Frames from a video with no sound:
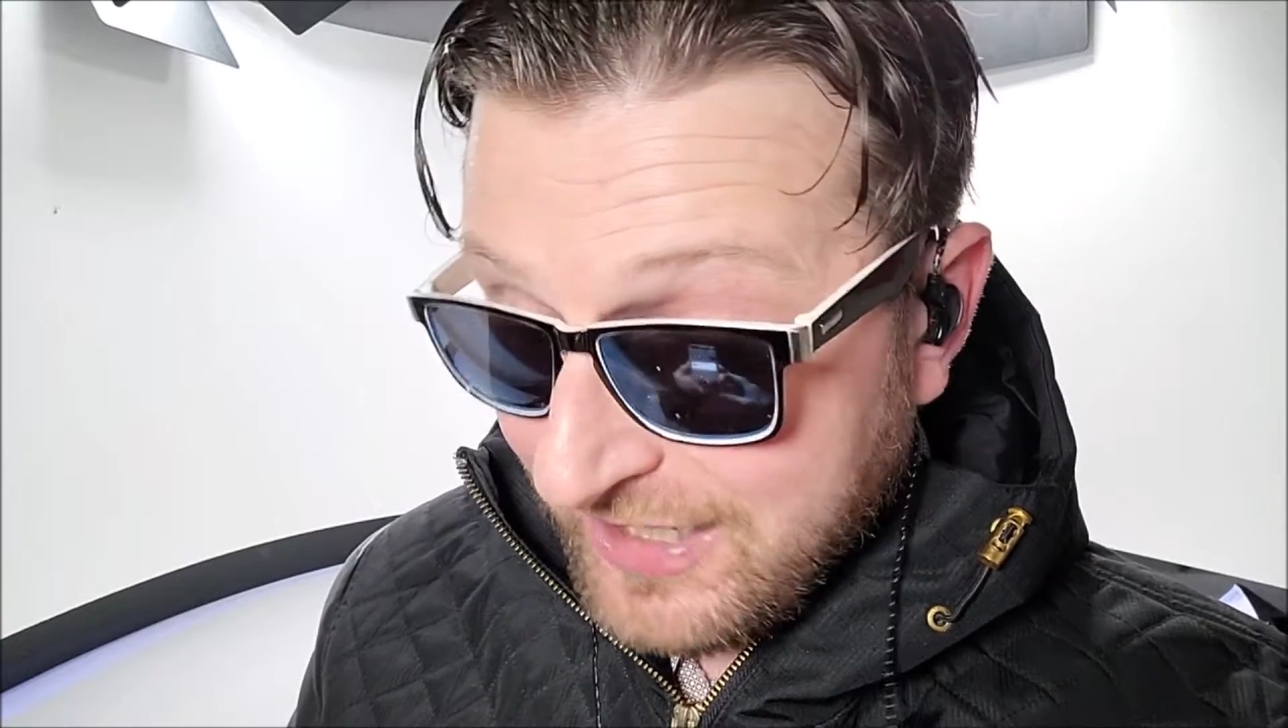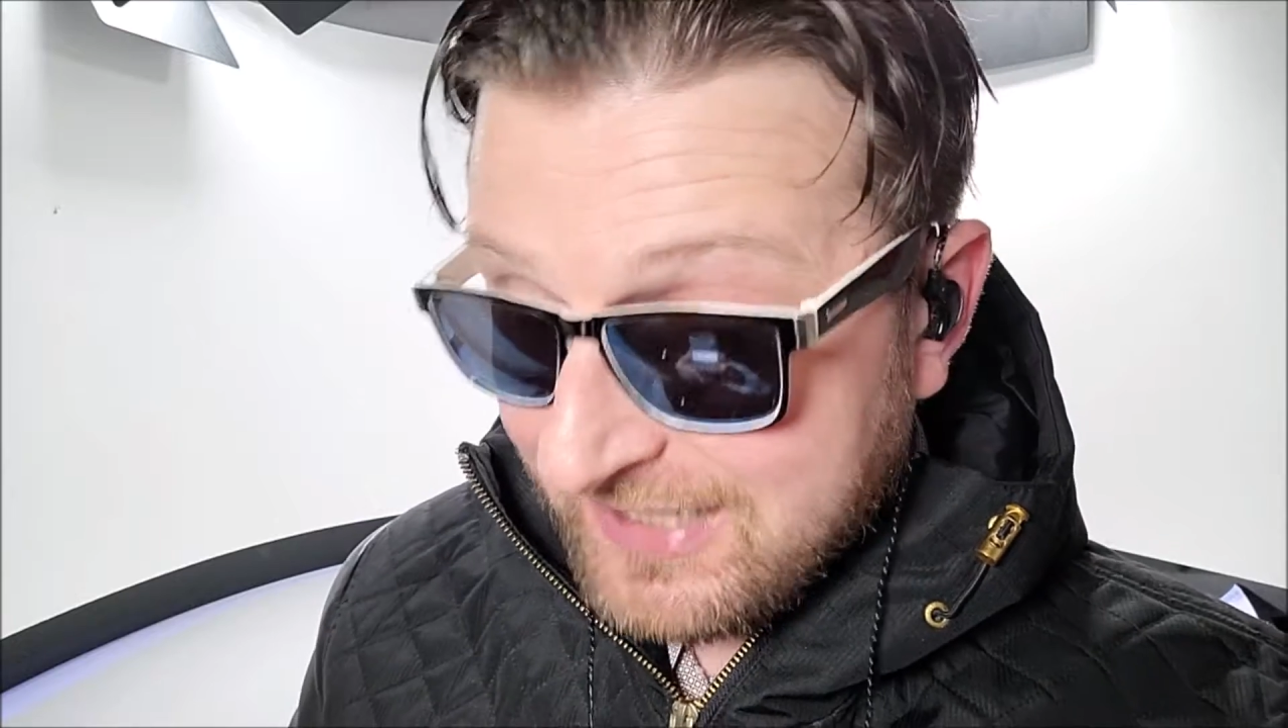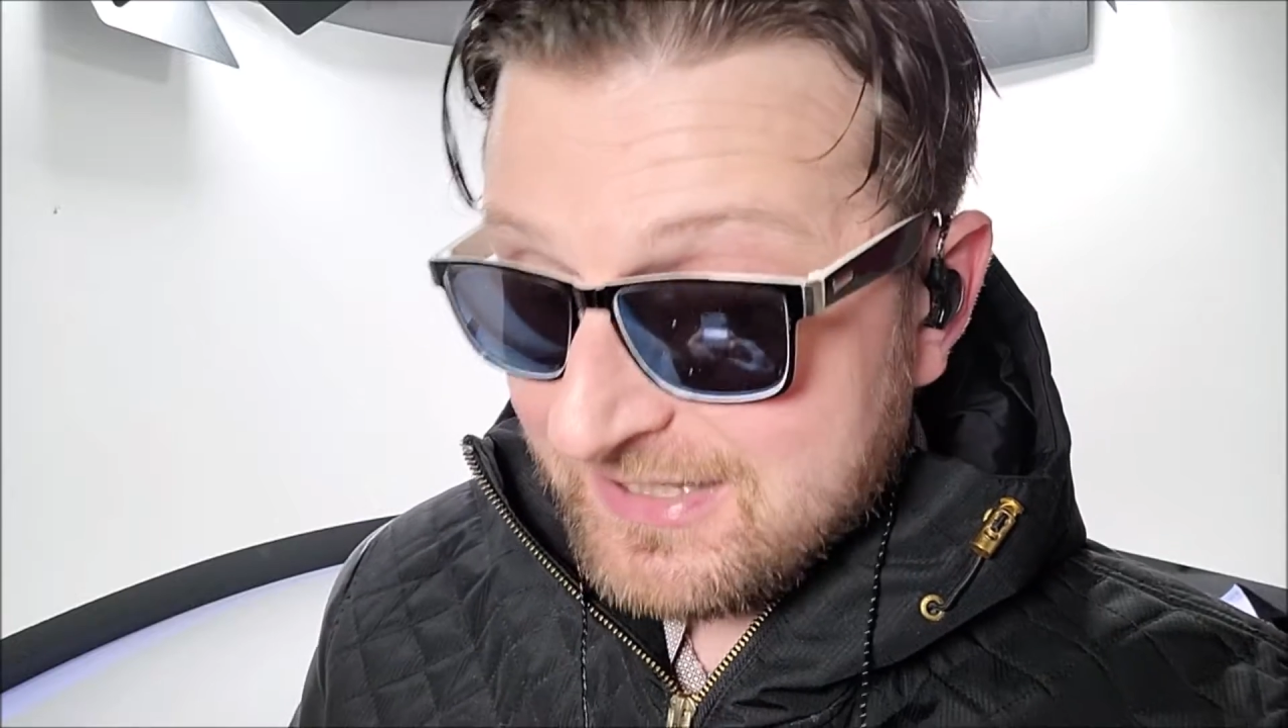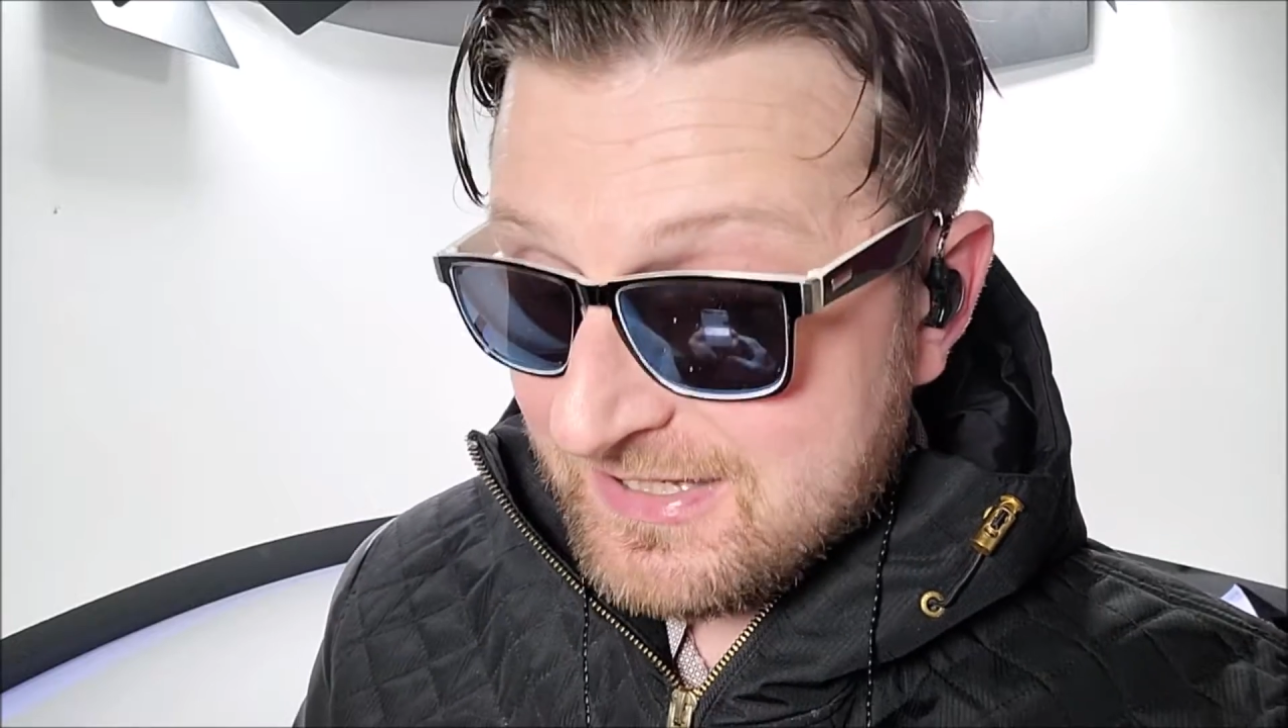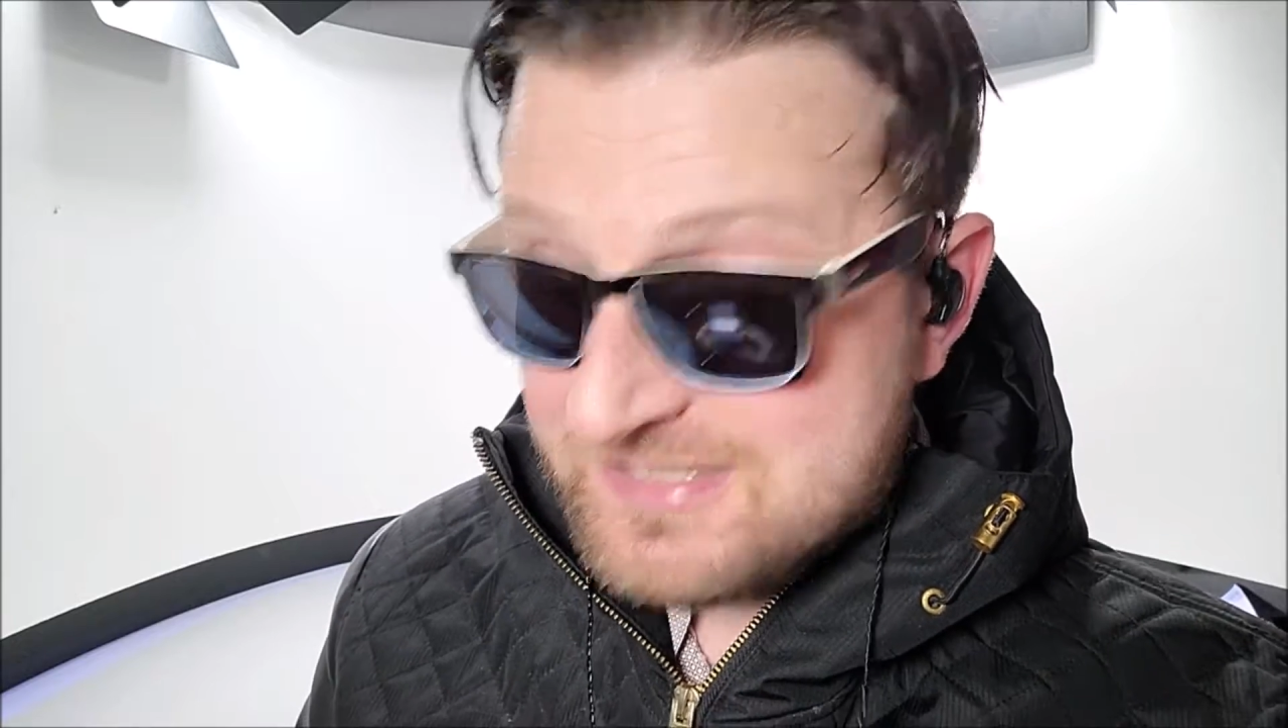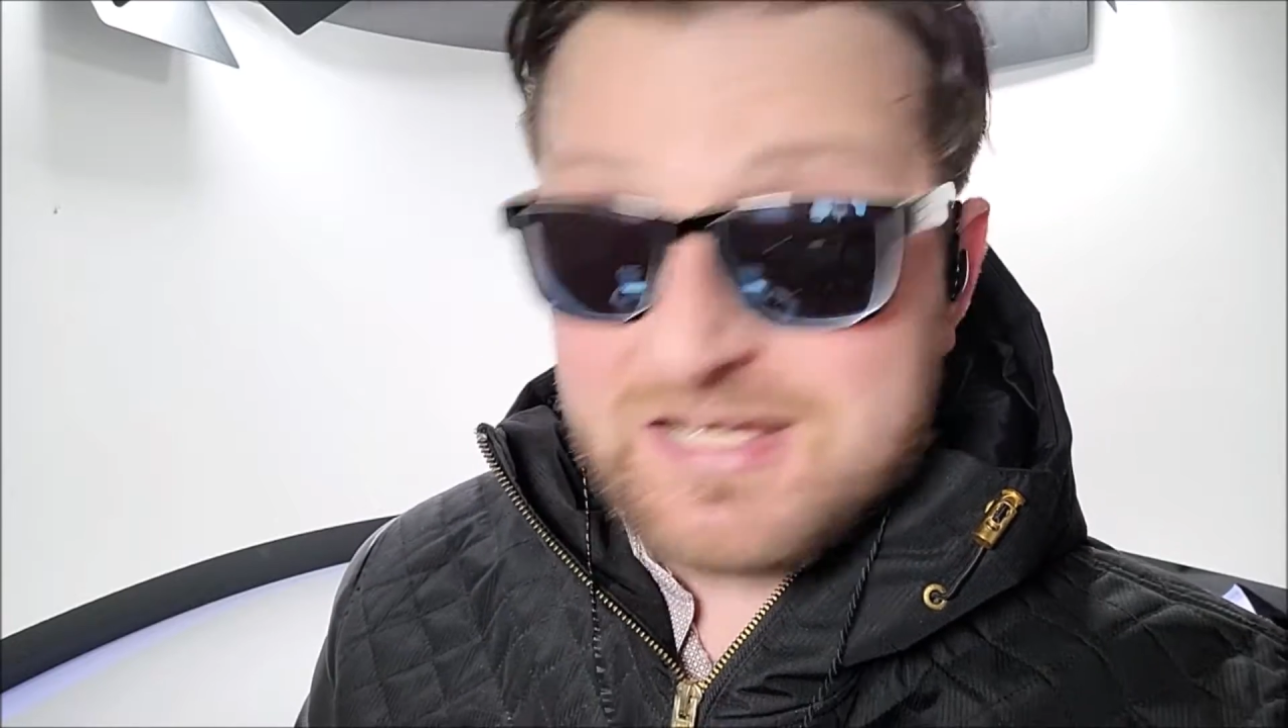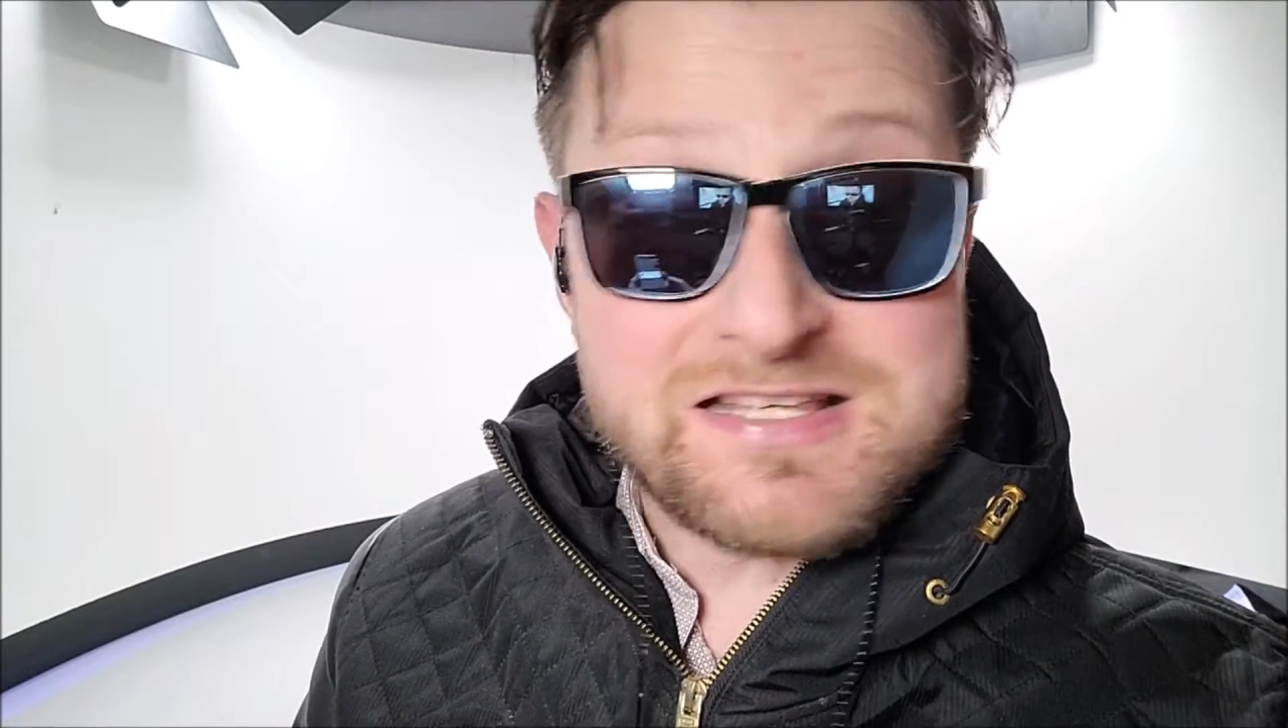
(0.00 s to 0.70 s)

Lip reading: That is